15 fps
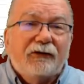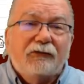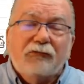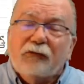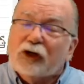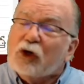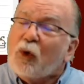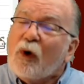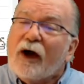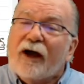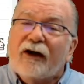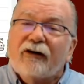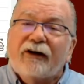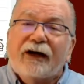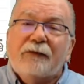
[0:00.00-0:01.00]

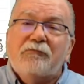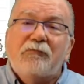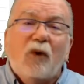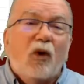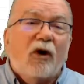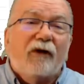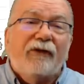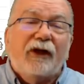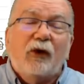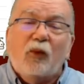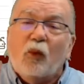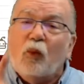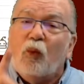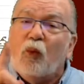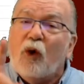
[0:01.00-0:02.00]
requiring more than
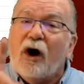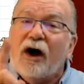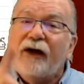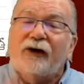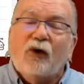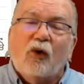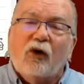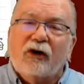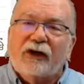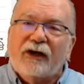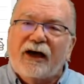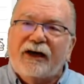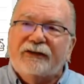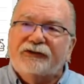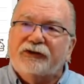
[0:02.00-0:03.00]
one
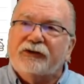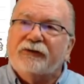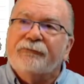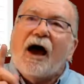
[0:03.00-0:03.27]
organizer.